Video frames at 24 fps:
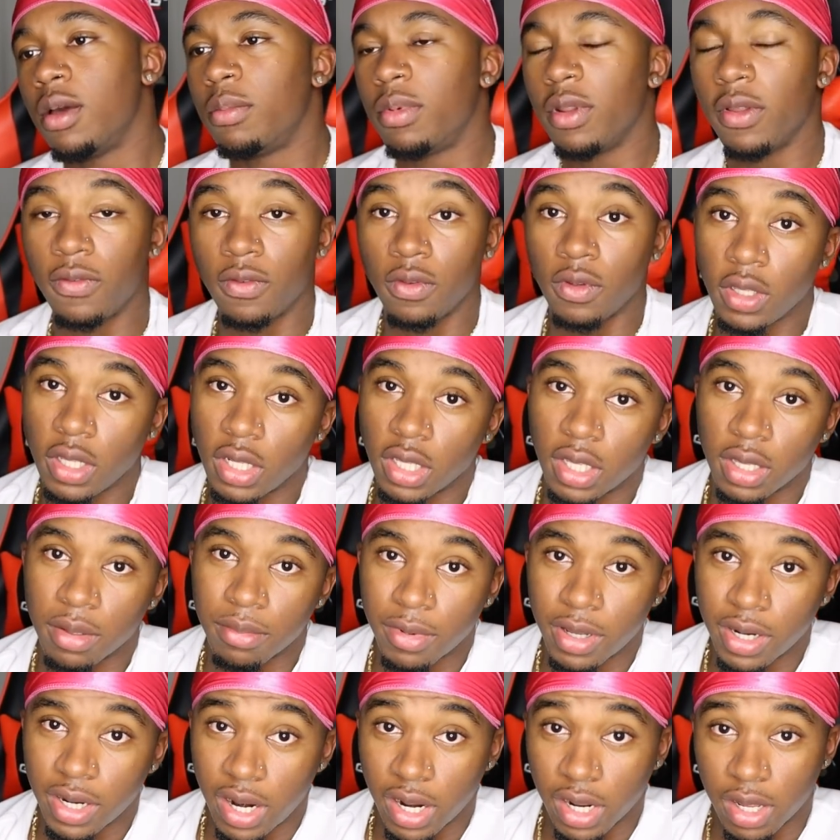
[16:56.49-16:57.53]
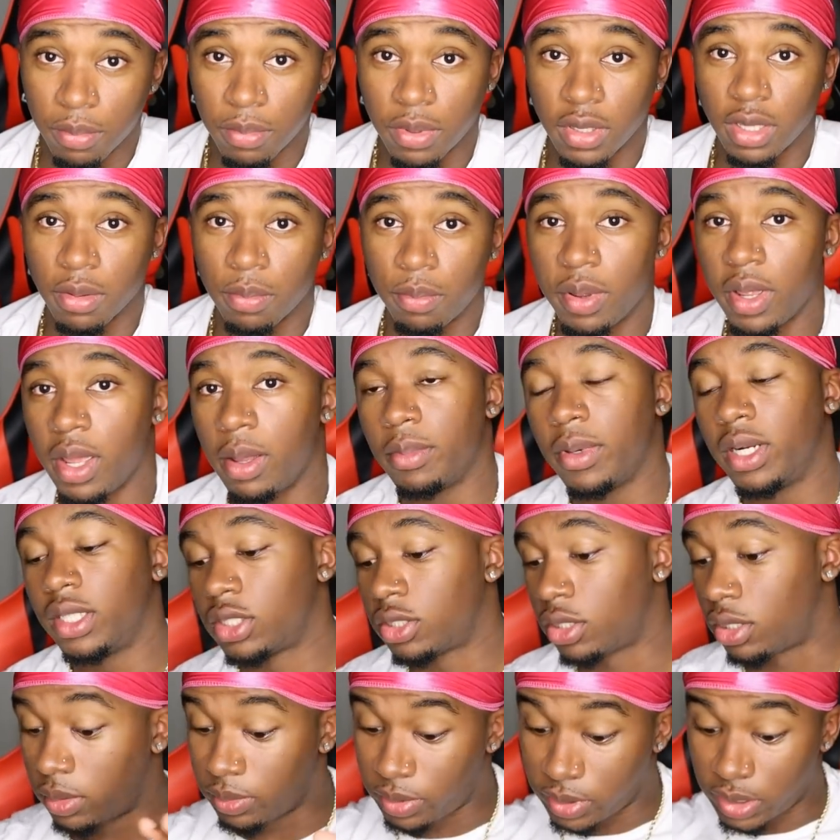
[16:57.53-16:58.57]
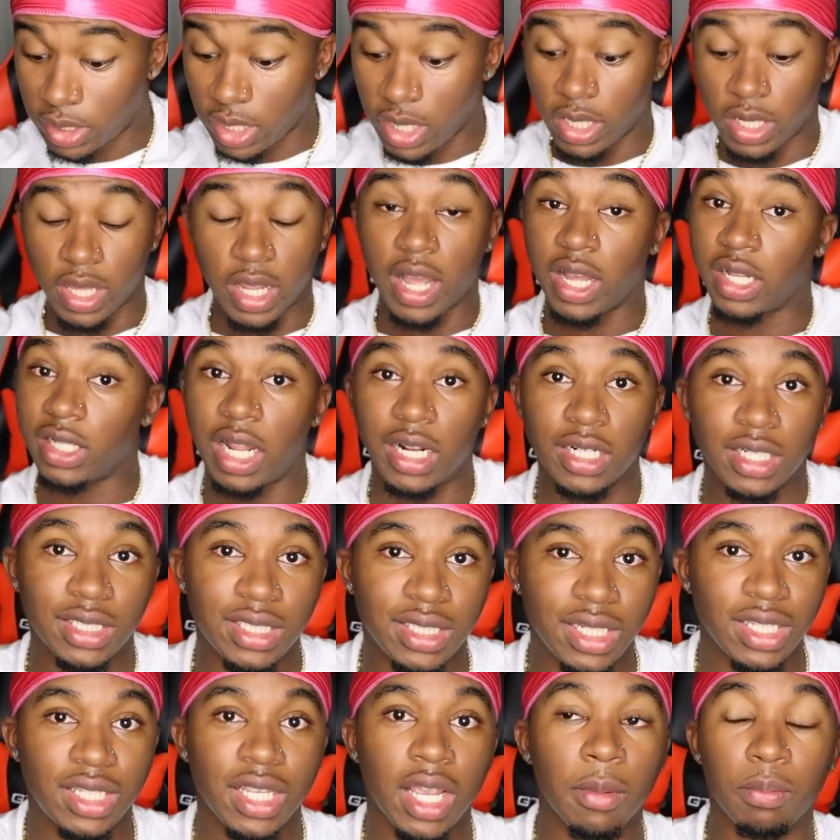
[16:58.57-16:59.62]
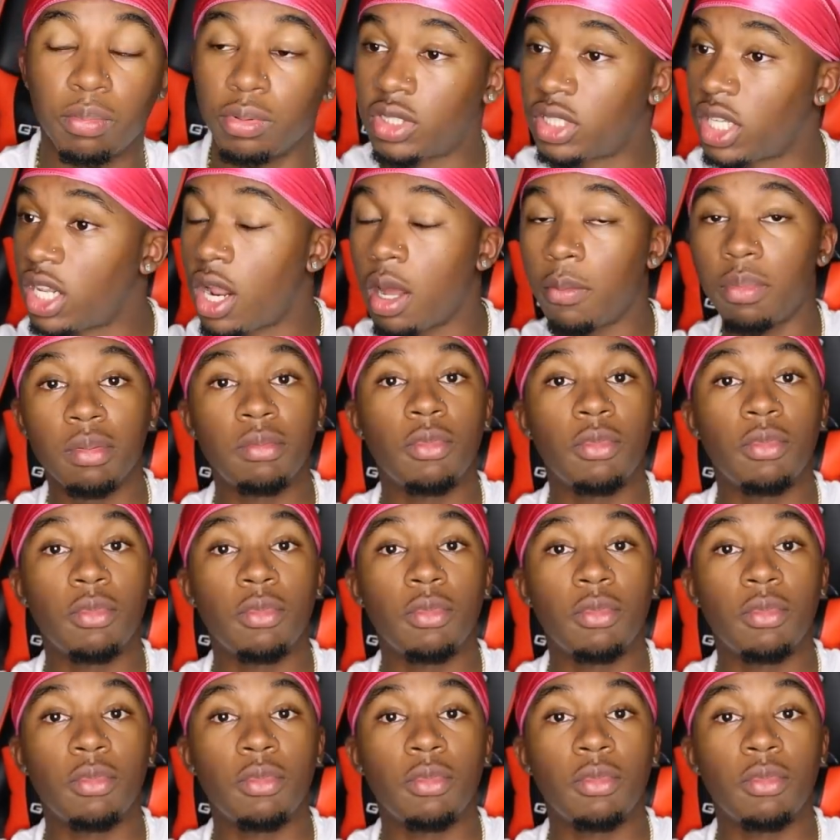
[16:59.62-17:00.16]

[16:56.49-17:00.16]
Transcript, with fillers: But if you need to get money, I could be your pimp. That's what I'm saying. Like, I just need 10%. I'll